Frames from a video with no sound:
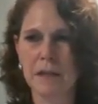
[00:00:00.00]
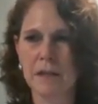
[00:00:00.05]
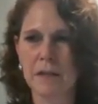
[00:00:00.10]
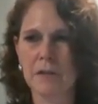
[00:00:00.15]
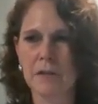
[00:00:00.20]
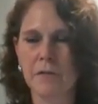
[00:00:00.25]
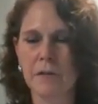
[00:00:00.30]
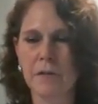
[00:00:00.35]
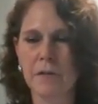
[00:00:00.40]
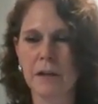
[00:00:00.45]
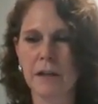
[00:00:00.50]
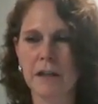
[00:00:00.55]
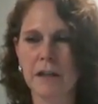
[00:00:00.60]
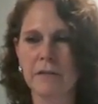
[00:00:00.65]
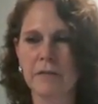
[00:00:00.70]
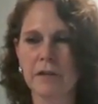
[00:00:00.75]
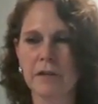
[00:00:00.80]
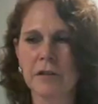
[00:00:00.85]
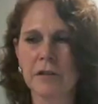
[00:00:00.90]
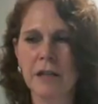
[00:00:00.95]
So if you're
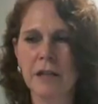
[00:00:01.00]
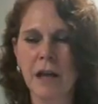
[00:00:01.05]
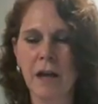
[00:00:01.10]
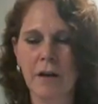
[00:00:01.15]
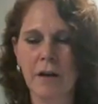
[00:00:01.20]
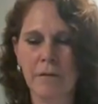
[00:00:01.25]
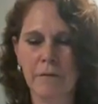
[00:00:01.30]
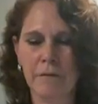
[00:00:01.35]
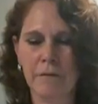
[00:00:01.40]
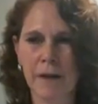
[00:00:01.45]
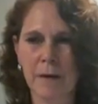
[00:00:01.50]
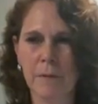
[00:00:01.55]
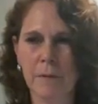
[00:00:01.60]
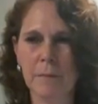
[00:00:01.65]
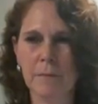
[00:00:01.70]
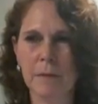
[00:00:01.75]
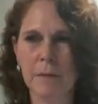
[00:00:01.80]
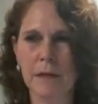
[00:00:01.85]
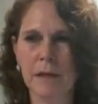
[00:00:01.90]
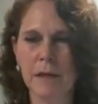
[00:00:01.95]
thinking of yourself, that
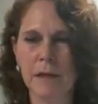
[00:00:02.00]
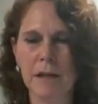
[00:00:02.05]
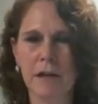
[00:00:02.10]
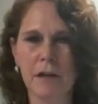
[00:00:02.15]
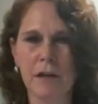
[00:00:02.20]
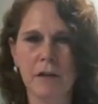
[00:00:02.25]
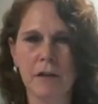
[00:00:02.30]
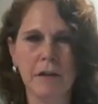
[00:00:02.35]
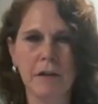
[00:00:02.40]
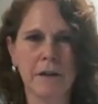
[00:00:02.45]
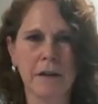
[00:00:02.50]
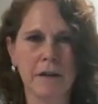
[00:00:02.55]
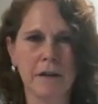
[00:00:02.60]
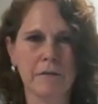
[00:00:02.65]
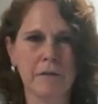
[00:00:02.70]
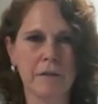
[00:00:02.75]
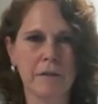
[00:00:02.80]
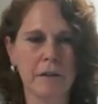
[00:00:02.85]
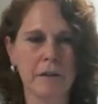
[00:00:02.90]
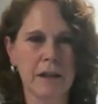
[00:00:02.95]
might be a good thing.
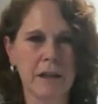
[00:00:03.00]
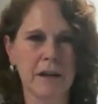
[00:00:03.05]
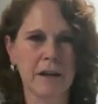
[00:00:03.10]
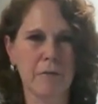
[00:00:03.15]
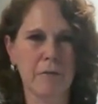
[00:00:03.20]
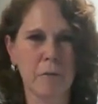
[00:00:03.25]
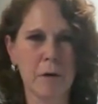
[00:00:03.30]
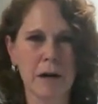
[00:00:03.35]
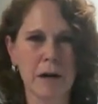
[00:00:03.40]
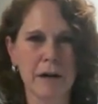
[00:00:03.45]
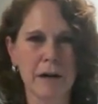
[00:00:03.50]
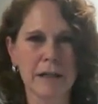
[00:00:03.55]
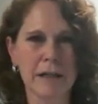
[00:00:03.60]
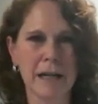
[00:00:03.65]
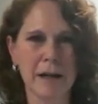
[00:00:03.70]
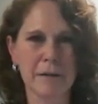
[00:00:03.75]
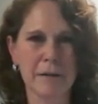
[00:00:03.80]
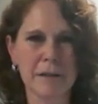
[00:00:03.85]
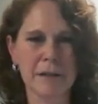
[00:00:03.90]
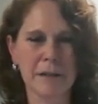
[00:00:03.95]
If you're thinking of wearing
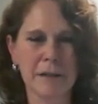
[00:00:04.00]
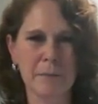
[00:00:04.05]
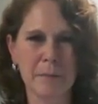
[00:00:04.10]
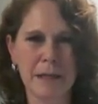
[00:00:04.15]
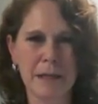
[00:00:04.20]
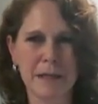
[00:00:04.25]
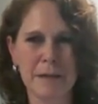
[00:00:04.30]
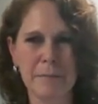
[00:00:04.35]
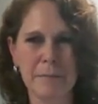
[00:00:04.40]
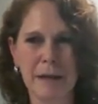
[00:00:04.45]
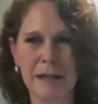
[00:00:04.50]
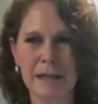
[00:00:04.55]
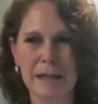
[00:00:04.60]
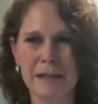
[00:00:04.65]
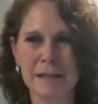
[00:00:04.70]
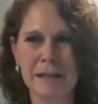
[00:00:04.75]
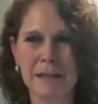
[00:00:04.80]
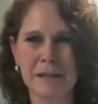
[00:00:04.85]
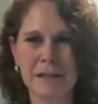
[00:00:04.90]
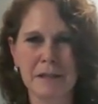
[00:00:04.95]
down somebody to make a
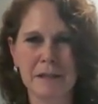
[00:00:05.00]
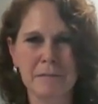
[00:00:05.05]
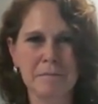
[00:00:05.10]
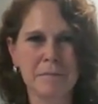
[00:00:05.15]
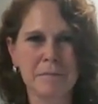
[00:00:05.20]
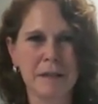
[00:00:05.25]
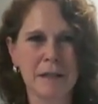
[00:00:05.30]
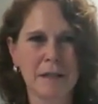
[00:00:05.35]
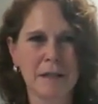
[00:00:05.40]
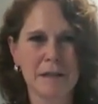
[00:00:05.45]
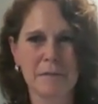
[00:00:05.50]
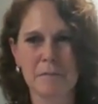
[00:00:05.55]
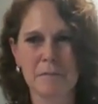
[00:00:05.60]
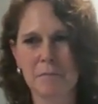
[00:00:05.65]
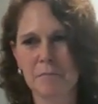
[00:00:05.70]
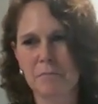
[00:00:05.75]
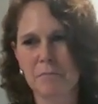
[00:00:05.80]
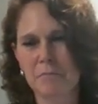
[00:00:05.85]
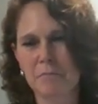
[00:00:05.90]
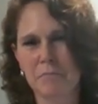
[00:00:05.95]
decision,
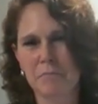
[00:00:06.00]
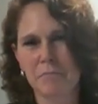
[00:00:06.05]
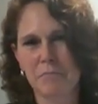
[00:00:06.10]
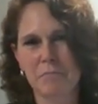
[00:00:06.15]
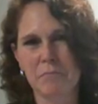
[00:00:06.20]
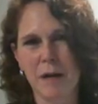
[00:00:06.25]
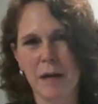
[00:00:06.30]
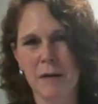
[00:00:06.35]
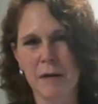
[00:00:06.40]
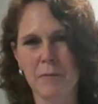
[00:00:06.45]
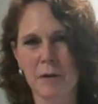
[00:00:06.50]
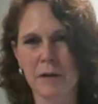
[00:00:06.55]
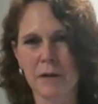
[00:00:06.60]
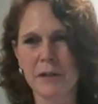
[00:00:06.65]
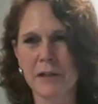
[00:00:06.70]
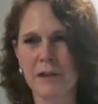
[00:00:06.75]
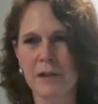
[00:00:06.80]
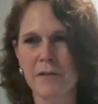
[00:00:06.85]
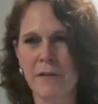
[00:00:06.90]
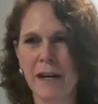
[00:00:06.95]
might work
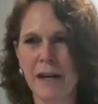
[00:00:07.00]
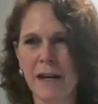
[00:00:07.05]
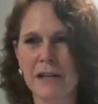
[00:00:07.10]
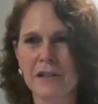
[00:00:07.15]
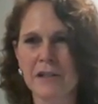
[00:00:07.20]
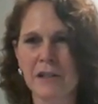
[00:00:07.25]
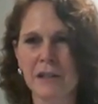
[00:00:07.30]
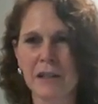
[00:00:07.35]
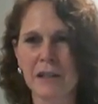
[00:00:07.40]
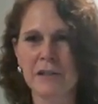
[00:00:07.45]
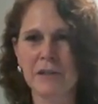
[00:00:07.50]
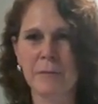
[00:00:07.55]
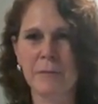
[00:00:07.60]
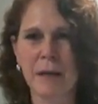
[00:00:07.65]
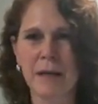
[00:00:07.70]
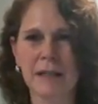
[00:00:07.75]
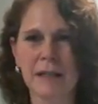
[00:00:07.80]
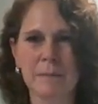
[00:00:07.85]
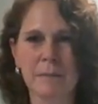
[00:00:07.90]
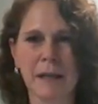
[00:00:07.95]
to your advantage unless you
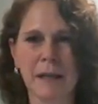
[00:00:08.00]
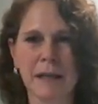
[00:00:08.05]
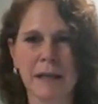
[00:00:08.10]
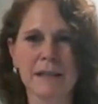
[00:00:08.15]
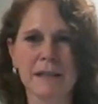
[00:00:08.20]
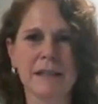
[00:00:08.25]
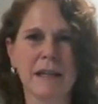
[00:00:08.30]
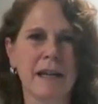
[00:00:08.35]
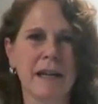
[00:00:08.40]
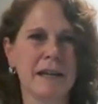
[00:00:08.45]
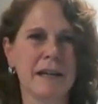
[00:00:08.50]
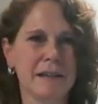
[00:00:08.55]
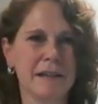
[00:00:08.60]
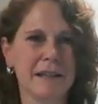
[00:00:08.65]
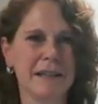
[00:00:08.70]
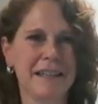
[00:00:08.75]
make them like this guy.